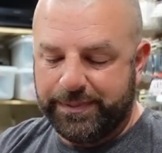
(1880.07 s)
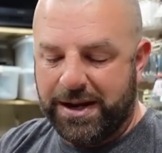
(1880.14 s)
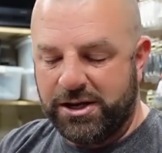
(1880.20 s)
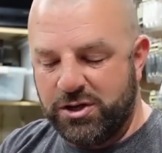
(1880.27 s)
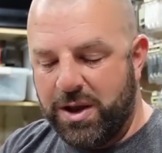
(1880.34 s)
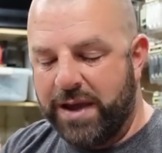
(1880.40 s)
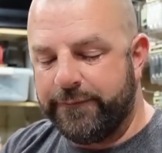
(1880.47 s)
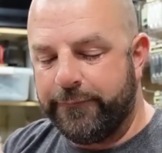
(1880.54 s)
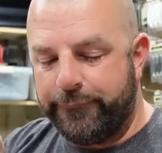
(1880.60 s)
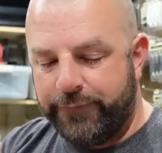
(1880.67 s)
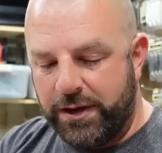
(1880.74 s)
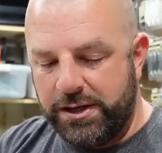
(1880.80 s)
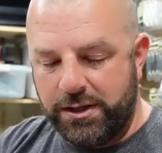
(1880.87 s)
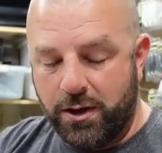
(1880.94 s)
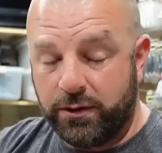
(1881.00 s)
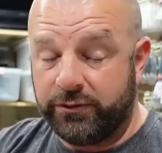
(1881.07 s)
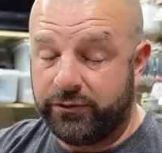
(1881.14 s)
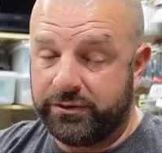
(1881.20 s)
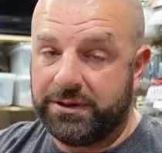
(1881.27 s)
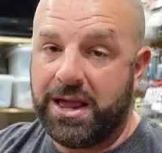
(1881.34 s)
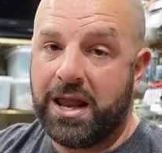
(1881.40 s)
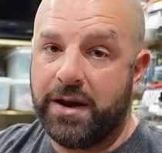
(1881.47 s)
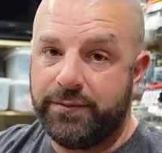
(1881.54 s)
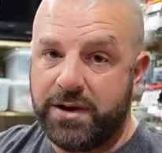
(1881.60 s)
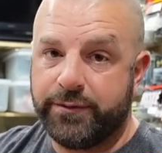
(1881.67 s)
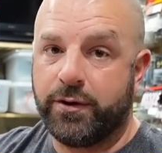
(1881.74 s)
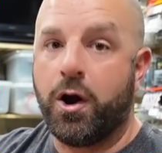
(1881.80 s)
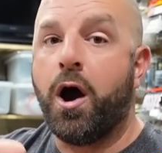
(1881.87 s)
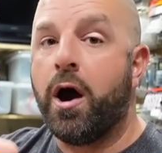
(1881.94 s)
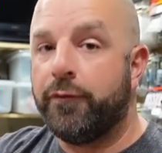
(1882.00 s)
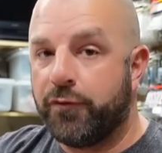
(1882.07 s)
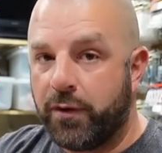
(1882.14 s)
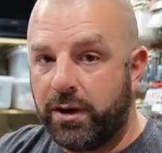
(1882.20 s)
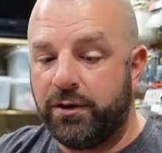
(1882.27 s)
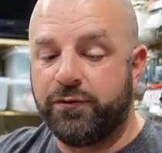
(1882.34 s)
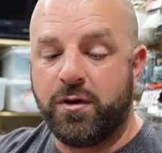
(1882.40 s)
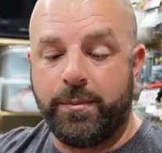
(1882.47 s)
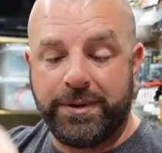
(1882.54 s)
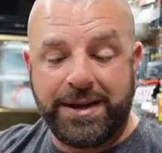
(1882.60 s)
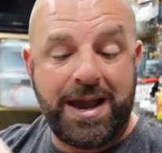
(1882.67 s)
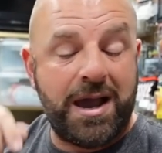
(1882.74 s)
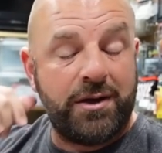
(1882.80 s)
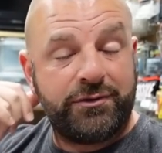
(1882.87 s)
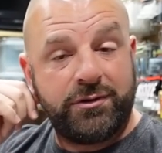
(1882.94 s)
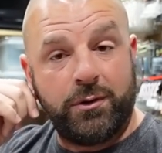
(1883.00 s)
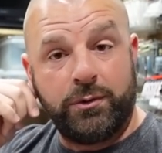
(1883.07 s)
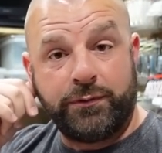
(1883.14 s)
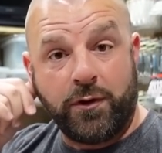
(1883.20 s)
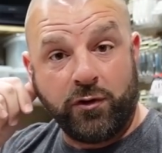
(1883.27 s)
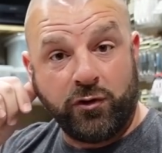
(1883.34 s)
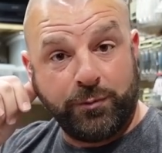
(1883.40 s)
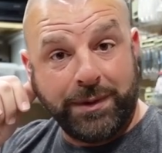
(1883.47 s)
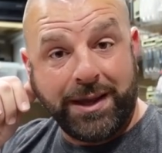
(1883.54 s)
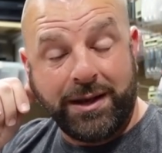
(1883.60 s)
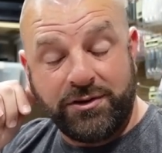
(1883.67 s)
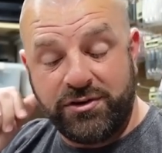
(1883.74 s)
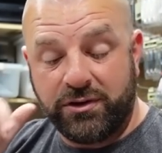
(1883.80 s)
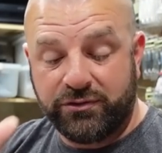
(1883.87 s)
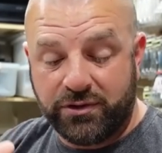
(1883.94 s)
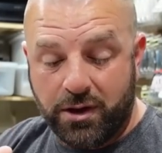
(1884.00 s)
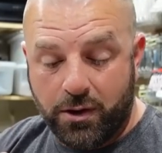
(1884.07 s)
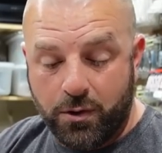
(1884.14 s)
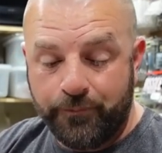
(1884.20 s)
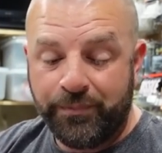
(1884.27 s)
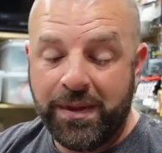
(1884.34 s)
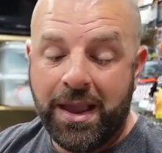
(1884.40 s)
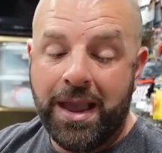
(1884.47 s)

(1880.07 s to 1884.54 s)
But I do have a video because there's a lot of different offerings from Picasso as far as bladed jigs go.